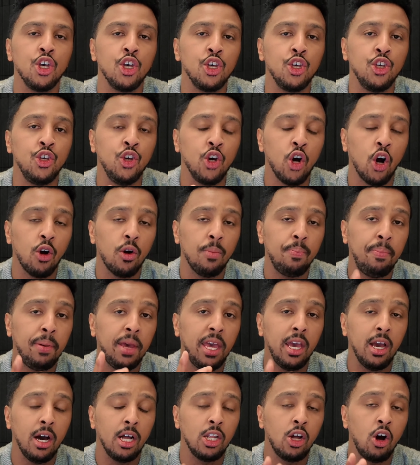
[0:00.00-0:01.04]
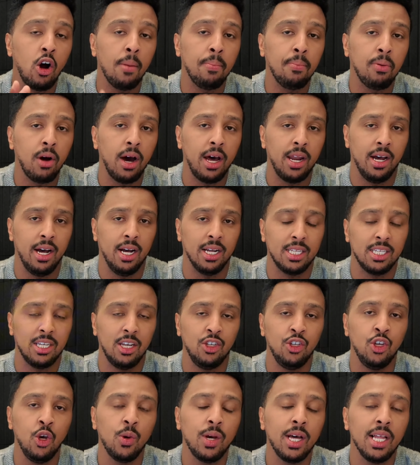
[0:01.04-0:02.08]
Your PLR product,
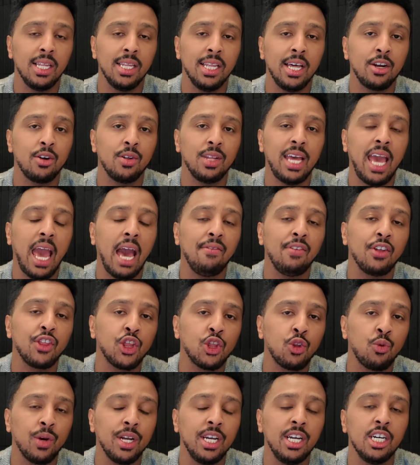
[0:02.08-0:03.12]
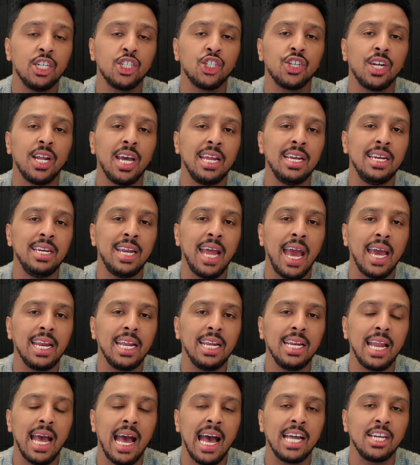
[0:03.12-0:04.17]
you could literally have a
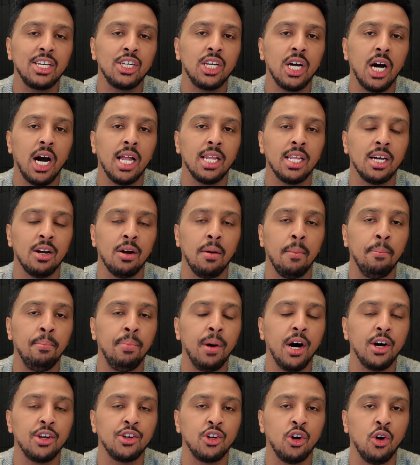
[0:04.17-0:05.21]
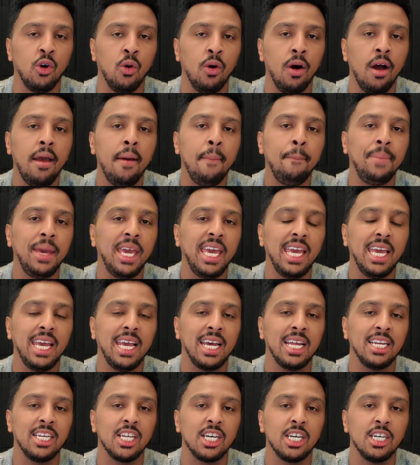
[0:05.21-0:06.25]
$399 bundle
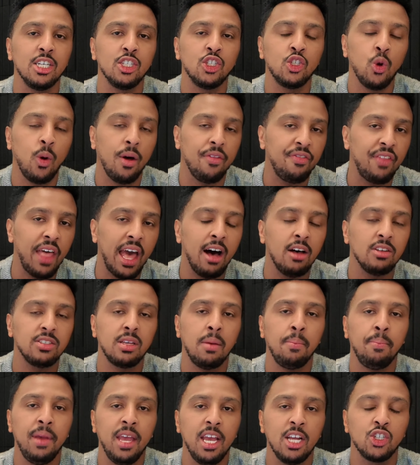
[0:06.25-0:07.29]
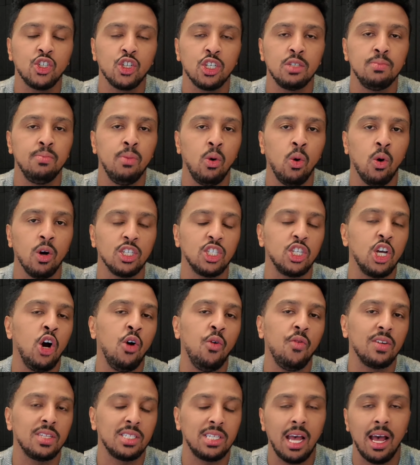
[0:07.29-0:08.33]
pinned to 1,000 Pinterest boards
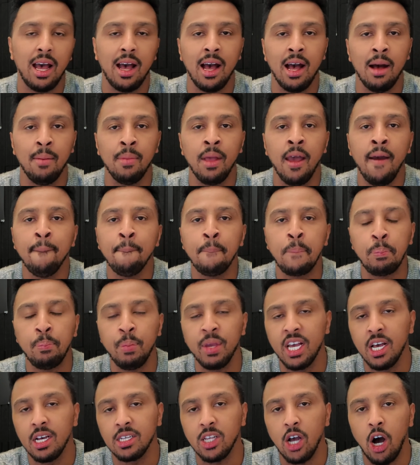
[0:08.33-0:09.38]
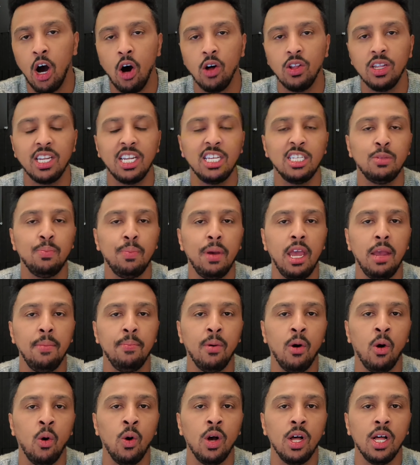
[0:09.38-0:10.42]
over time because all of these
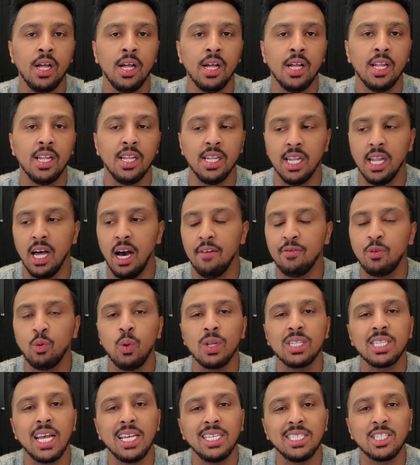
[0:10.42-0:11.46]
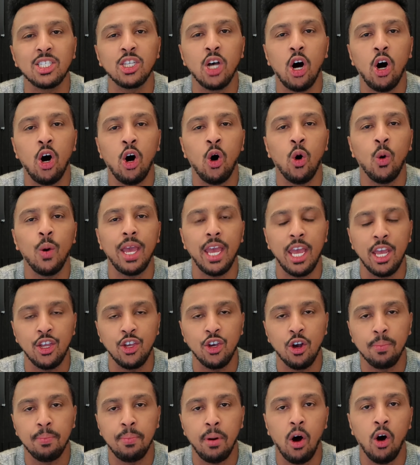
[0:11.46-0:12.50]
people loved what they saw on
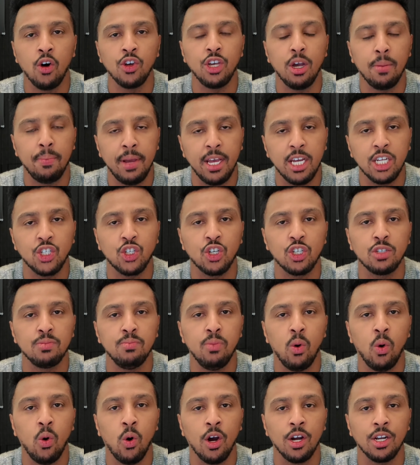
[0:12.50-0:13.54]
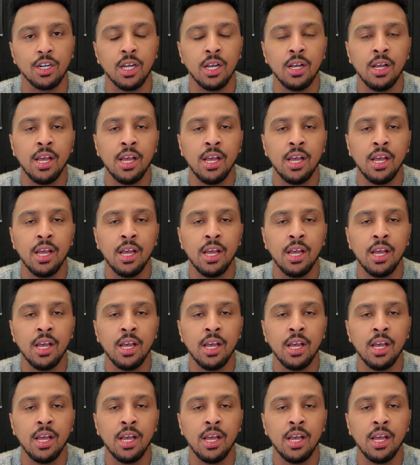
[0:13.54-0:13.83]
your Pinterest board